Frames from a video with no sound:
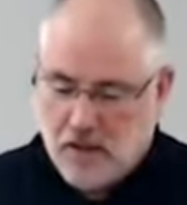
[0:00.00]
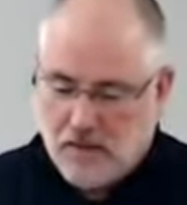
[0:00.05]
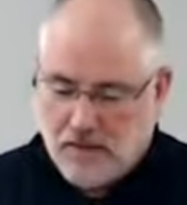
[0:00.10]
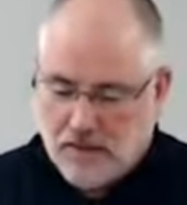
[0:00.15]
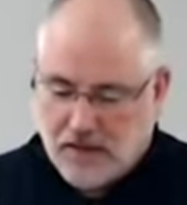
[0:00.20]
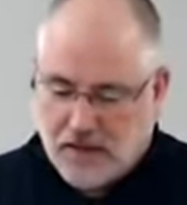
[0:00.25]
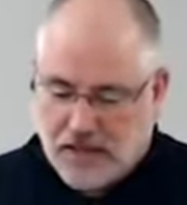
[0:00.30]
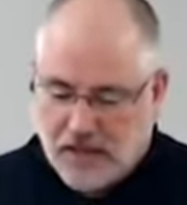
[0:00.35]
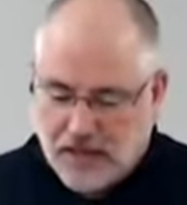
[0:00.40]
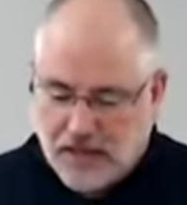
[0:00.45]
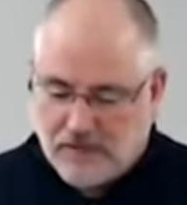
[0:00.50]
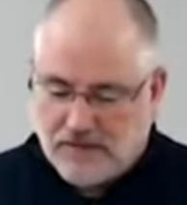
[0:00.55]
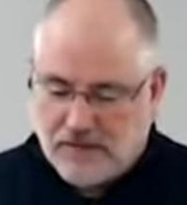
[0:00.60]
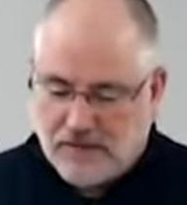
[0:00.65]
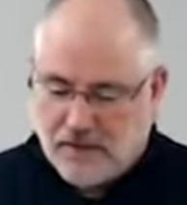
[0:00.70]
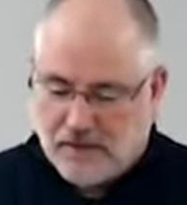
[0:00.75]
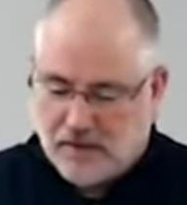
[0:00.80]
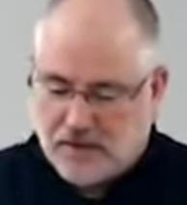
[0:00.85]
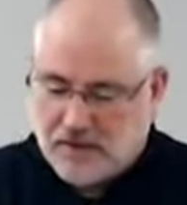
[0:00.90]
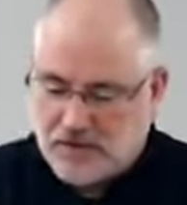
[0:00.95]
The King of
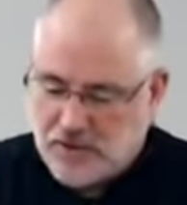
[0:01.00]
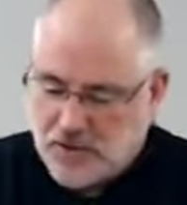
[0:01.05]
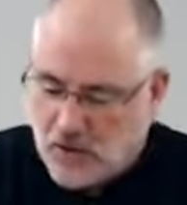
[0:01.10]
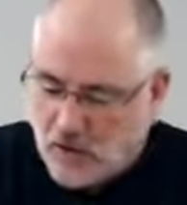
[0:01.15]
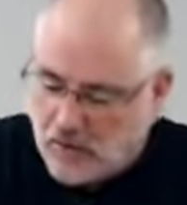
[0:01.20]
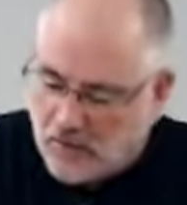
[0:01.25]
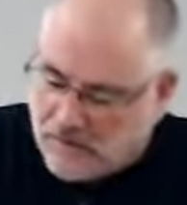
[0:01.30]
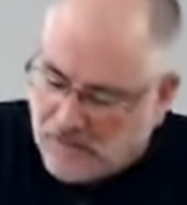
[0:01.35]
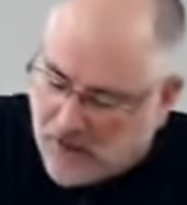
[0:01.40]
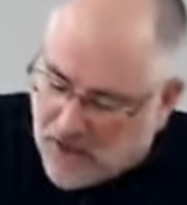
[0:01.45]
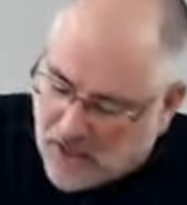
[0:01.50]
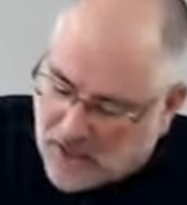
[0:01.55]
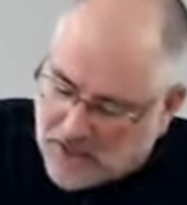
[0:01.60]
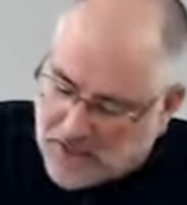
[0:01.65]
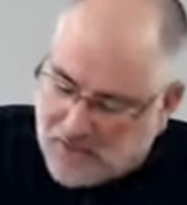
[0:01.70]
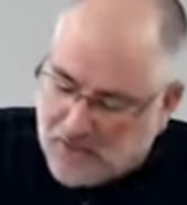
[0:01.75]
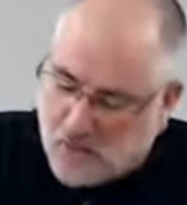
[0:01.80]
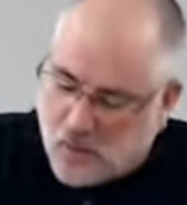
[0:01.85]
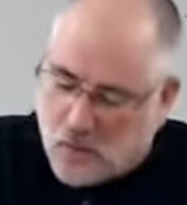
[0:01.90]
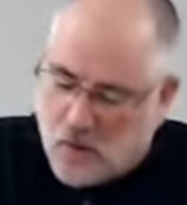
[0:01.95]
England totally
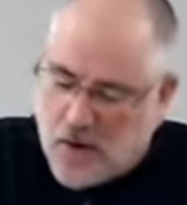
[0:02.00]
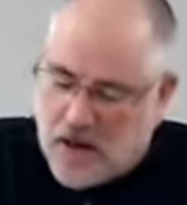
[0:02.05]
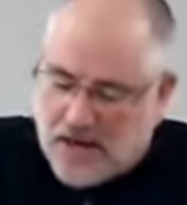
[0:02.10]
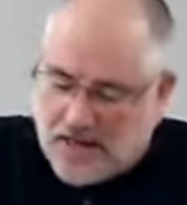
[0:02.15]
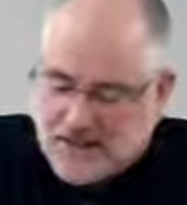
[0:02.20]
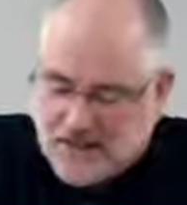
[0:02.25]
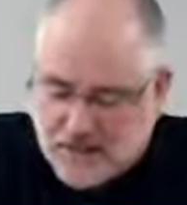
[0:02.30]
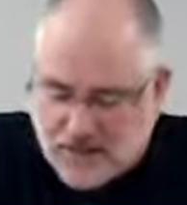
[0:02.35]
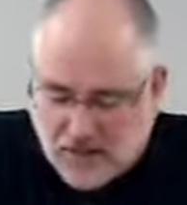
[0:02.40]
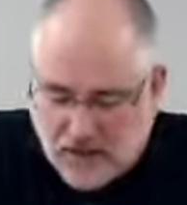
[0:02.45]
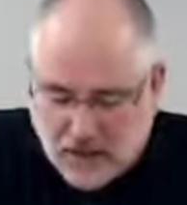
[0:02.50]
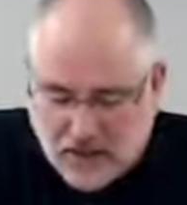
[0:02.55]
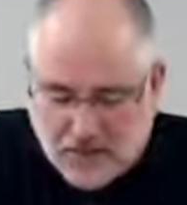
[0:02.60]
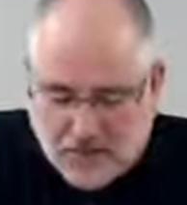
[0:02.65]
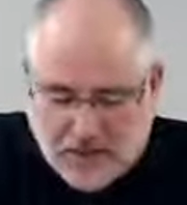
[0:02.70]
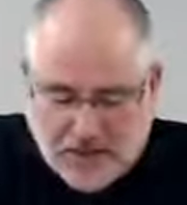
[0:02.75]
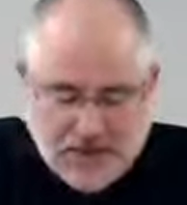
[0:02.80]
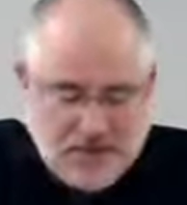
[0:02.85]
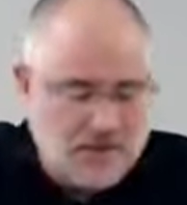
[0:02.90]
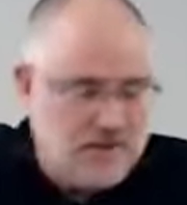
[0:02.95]
violated the rights and the
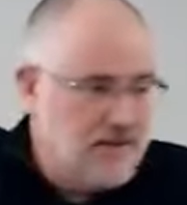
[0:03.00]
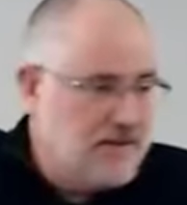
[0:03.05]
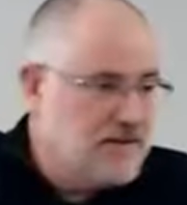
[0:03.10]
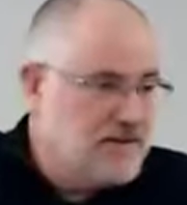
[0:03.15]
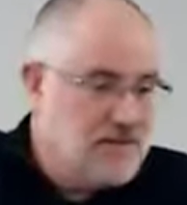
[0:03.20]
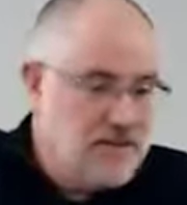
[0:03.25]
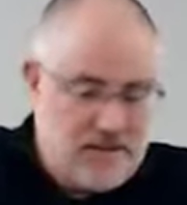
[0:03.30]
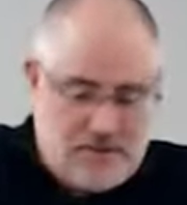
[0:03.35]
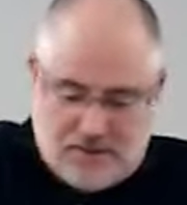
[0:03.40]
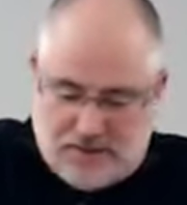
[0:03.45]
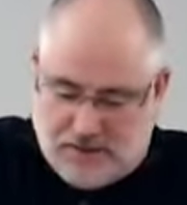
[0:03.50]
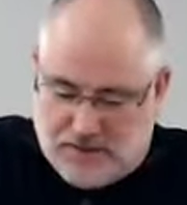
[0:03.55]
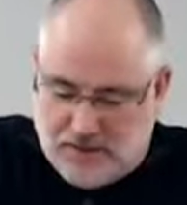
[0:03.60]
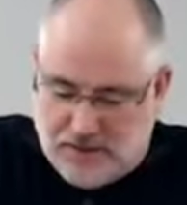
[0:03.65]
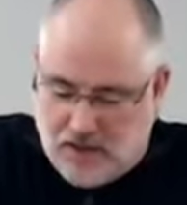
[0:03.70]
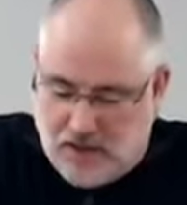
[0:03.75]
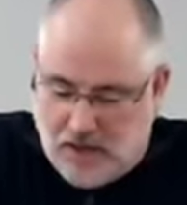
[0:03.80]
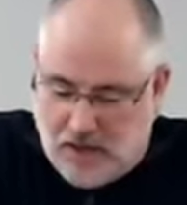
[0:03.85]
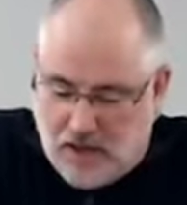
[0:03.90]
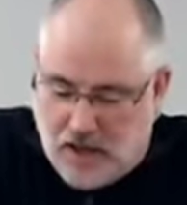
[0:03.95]
liberties of his
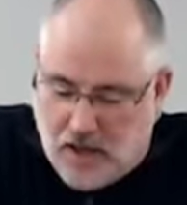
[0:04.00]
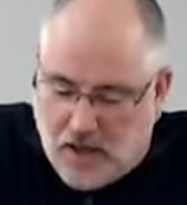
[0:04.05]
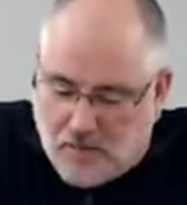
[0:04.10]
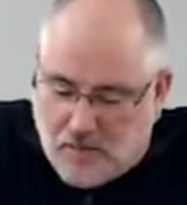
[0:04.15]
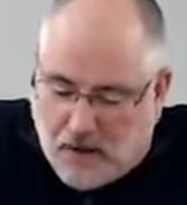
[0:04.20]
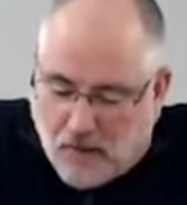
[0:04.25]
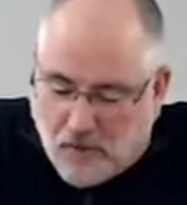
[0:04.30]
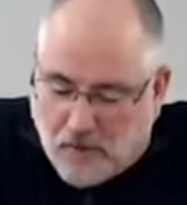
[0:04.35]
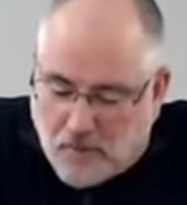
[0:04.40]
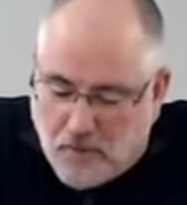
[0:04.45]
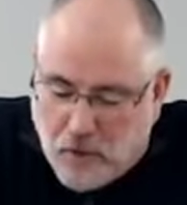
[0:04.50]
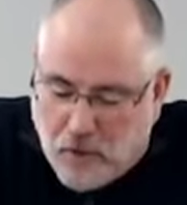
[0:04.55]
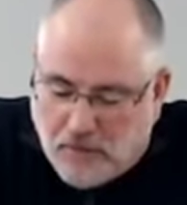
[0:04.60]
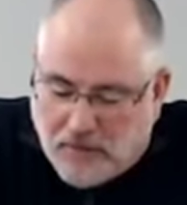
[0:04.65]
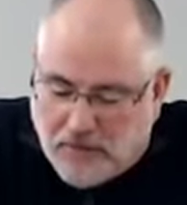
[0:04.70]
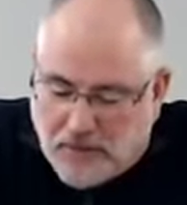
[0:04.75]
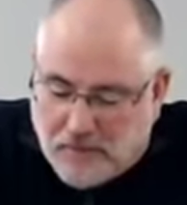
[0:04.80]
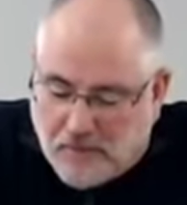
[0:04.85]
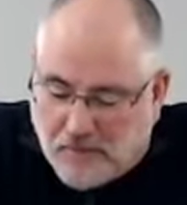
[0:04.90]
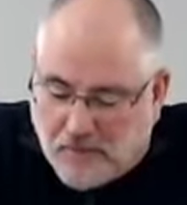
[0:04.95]
citizens by
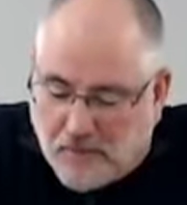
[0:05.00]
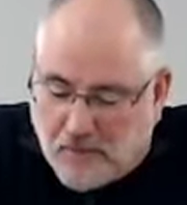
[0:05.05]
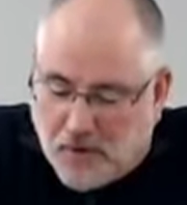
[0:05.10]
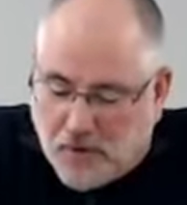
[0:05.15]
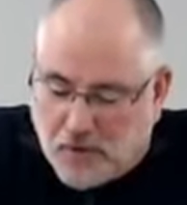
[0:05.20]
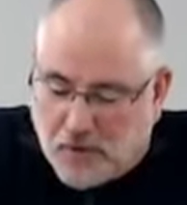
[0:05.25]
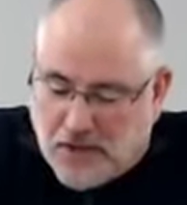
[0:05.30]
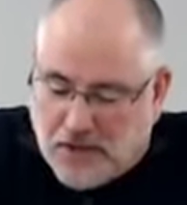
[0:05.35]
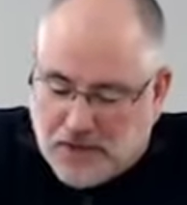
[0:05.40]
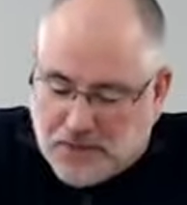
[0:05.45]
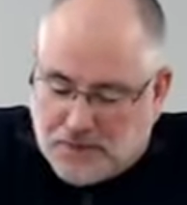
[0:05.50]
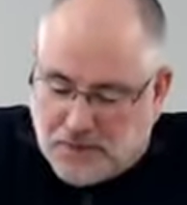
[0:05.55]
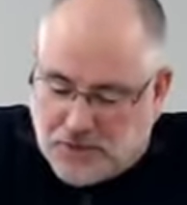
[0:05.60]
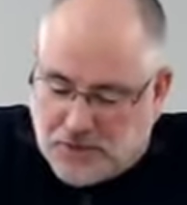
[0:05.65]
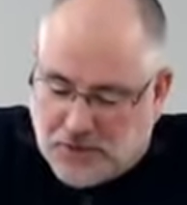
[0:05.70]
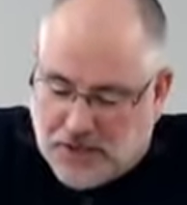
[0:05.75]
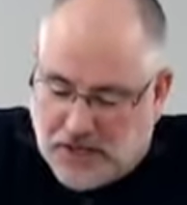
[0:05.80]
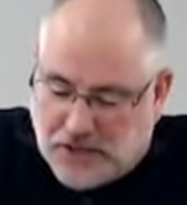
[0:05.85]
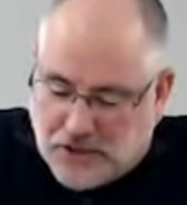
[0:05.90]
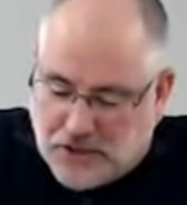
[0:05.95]
removing them from under his
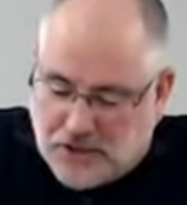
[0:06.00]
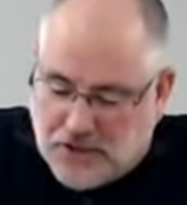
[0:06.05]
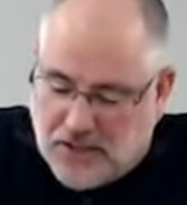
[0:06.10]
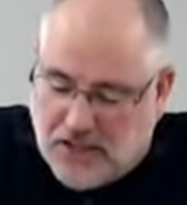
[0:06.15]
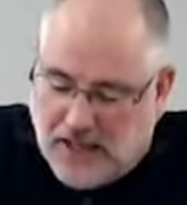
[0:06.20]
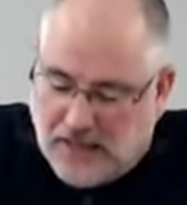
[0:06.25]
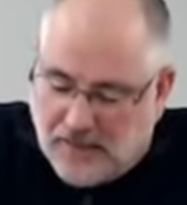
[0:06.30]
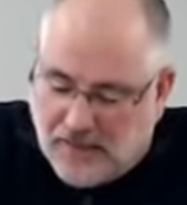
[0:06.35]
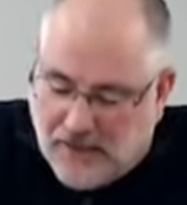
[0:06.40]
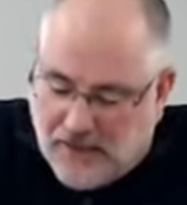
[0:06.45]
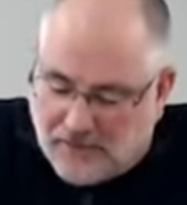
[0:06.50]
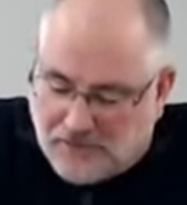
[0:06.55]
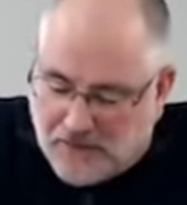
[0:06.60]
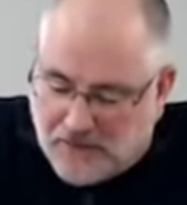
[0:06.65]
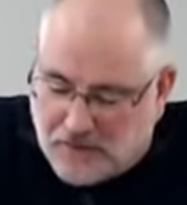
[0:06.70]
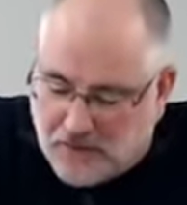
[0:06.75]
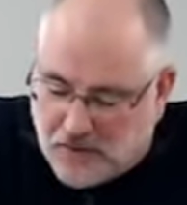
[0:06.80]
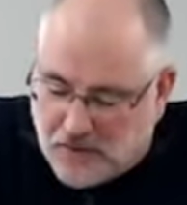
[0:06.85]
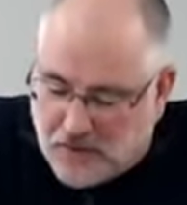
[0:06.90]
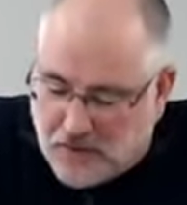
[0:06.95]
protection and left
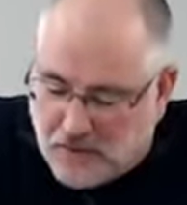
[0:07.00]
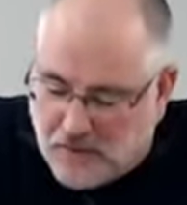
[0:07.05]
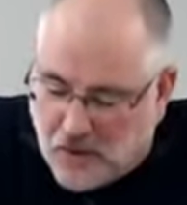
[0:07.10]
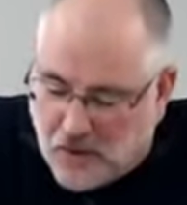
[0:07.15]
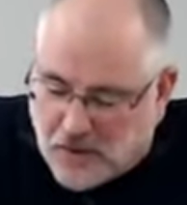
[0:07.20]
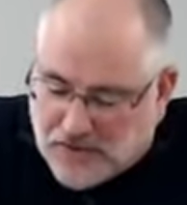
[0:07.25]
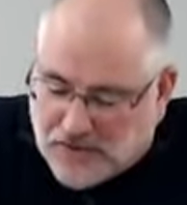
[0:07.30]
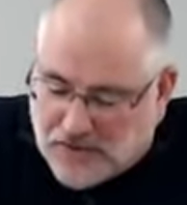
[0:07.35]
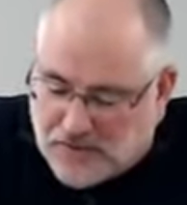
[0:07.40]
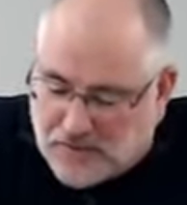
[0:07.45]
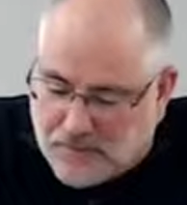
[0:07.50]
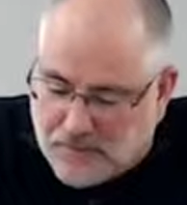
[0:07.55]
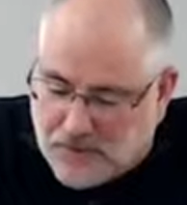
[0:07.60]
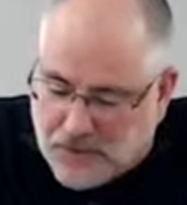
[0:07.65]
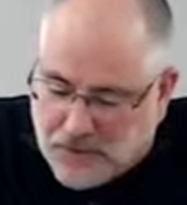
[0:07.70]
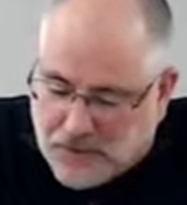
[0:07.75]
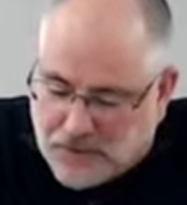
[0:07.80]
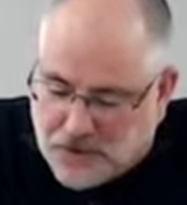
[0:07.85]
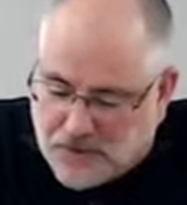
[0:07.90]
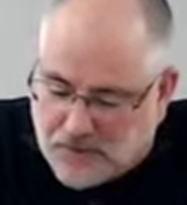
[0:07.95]
them under the mercy of the
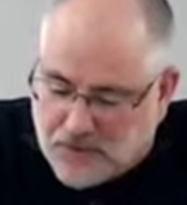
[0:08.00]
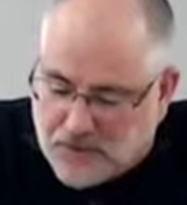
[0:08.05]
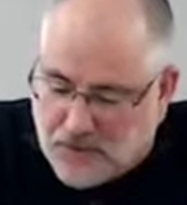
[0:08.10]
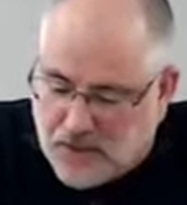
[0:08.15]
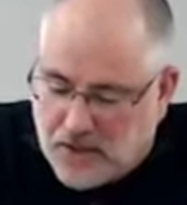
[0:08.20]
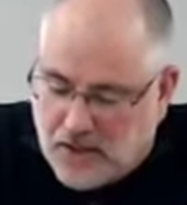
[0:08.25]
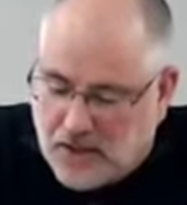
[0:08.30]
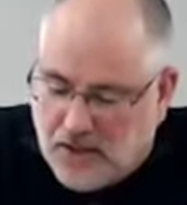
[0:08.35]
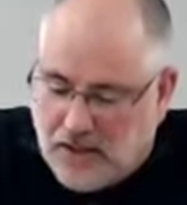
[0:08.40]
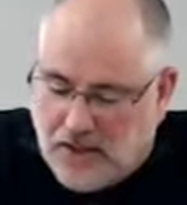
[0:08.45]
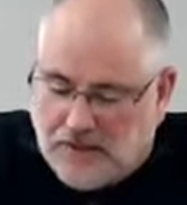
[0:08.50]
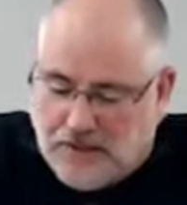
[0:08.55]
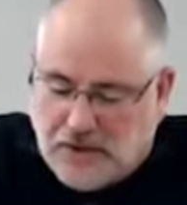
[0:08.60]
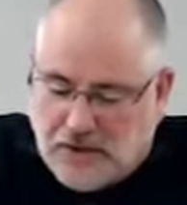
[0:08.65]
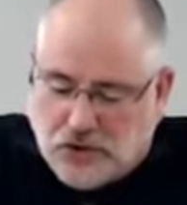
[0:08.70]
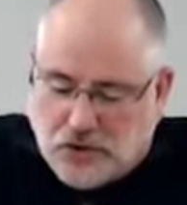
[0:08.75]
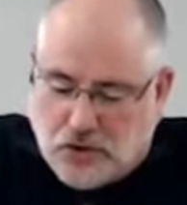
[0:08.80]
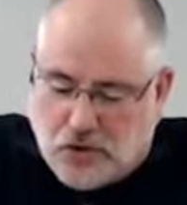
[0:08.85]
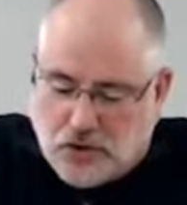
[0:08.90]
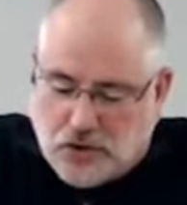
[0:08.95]
bishops in
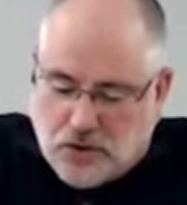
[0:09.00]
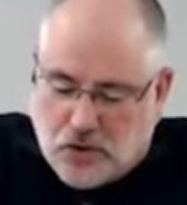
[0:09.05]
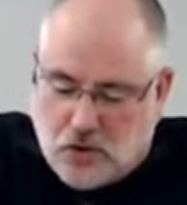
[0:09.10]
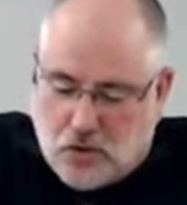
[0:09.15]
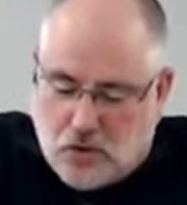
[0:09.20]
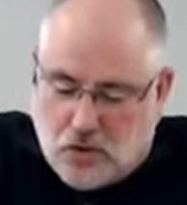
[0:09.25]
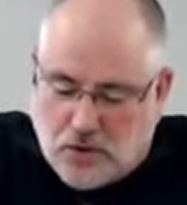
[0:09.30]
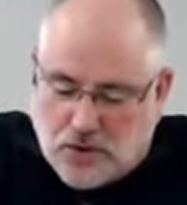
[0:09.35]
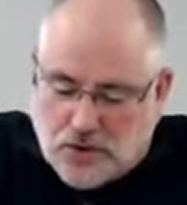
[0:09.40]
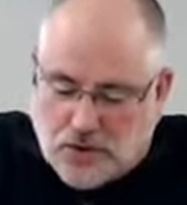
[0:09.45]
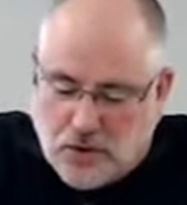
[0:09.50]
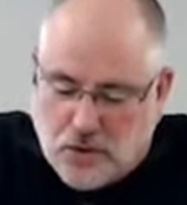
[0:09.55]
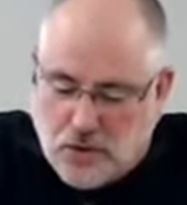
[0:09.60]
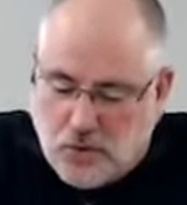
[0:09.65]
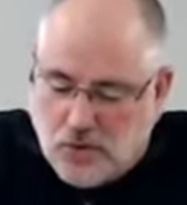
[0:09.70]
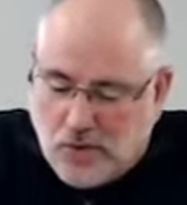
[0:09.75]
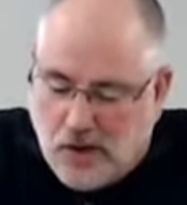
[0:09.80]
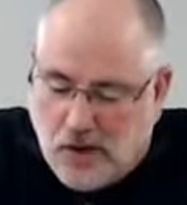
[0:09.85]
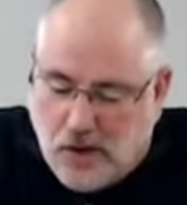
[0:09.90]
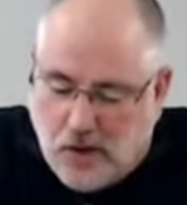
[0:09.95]
these church courts
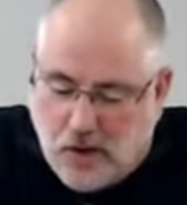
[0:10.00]
who,